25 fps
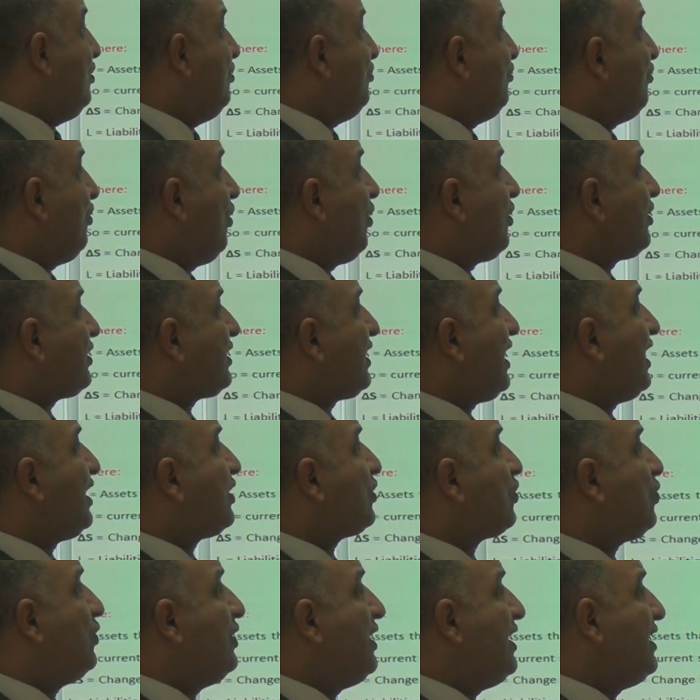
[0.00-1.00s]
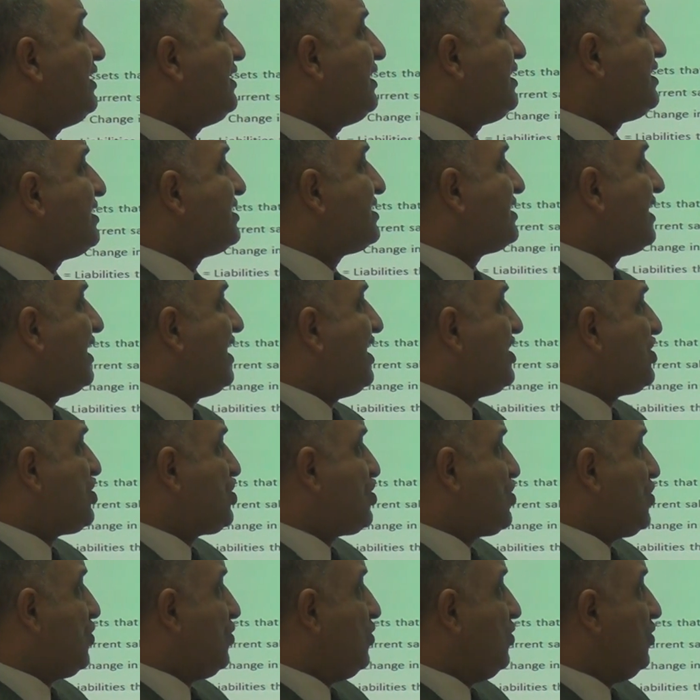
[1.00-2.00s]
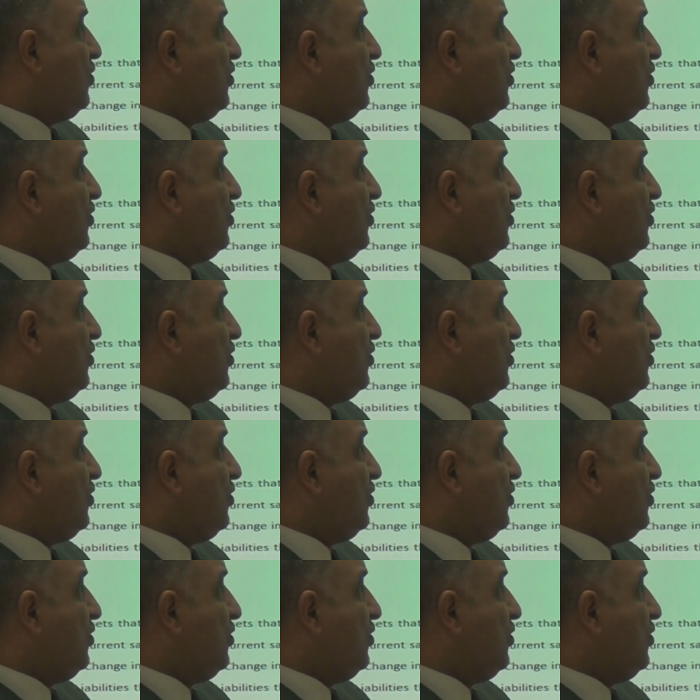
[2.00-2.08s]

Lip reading: for calculating the ratio